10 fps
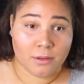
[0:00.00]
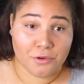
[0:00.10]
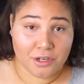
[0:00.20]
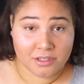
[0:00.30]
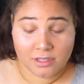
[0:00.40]
of my
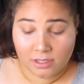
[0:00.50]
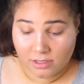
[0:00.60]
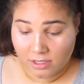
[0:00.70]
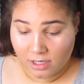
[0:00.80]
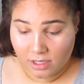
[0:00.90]
brows again
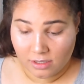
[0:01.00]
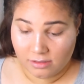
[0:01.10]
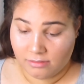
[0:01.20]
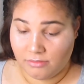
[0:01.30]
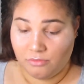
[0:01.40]
today.
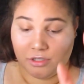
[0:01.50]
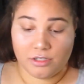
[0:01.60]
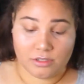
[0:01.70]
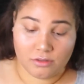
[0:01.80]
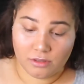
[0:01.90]
We're
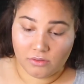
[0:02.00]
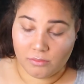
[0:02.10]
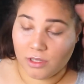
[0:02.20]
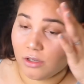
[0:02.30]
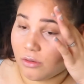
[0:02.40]
just gonna leave
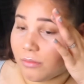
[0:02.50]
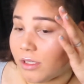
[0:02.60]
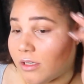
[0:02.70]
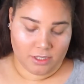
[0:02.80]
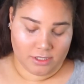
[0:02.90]
them alone
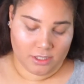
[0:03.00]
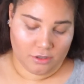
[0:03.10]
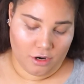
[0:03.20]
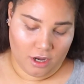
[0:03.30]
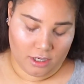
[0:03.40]
because
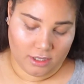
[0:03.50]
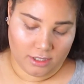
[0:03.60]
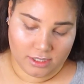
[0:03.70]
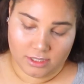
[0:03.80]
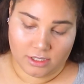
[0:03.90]
concealer on, and
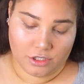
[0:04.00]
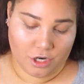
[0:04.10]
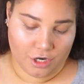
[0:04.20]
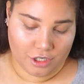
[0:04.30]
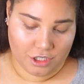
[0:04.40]
this is the
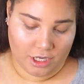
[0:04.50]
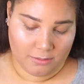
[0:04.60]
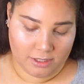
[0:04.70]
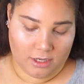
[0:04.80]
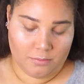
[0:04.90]
Tarte Shape
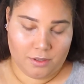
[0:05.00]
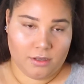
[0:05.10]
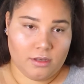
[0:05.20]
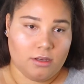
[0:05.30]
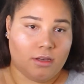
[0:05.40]
Tape
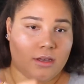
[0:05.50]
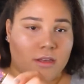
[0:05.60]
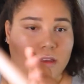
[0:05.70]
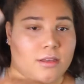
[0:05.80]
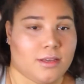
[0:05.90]

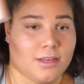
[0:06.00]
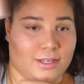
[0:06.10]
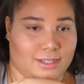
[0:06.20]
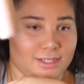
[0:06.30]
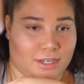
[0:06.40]

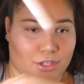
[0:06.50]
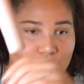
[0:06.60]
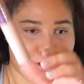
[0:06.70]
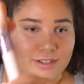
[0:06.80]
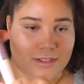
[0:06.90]

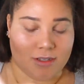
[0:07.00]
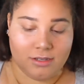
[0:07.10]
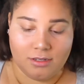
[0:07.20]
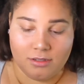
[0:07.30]
concealers.